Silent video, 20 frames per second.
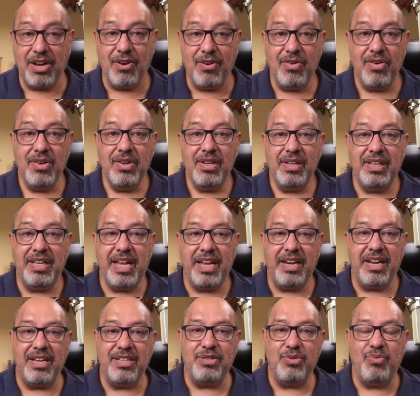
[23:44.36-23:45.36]
So
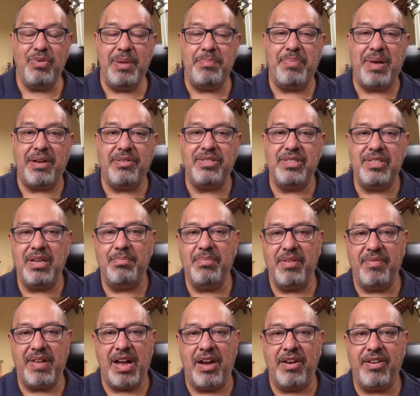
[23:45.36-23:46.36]
let us whip out
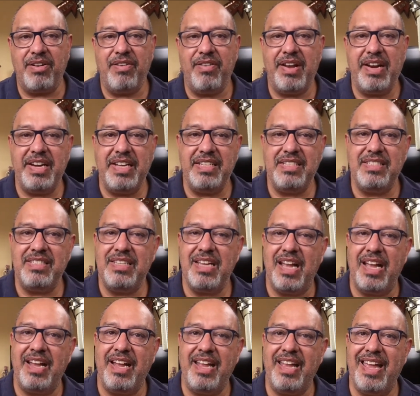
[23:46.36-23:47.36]
some of our
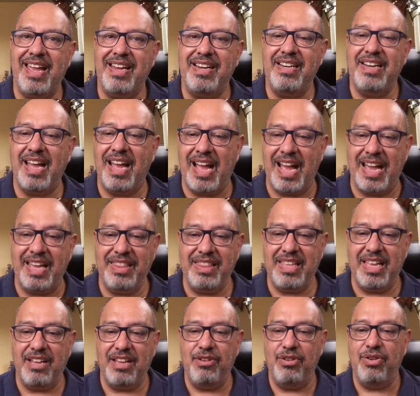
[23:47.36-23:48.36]
credits. Again, I
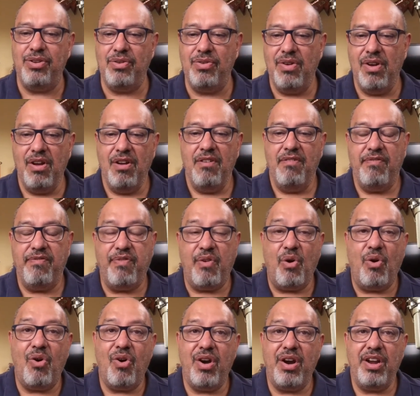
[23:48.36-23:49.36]
thank you
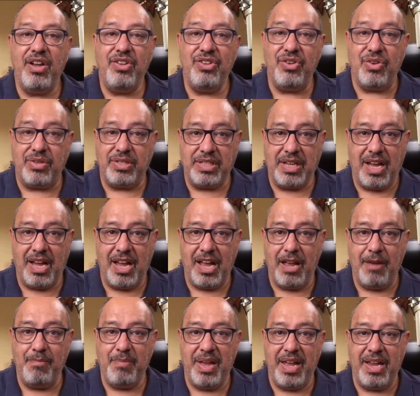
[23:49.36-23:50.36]
for your
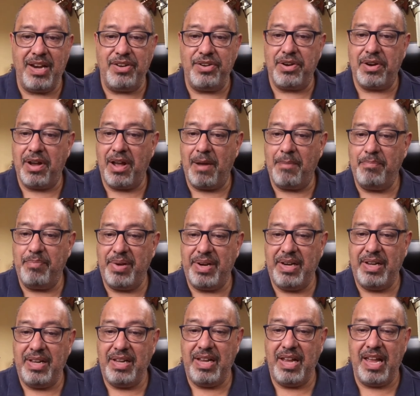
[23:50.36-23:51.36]
time and your
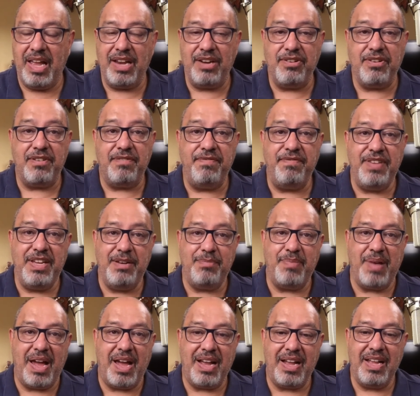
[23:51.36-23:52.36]
company and your
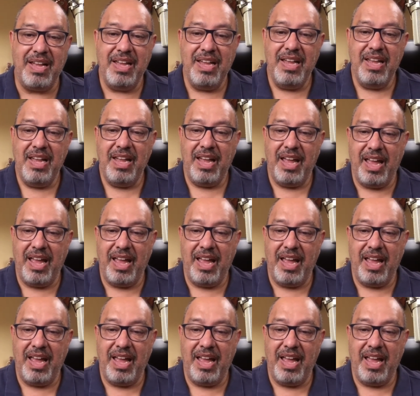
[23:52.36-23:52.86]
feedback.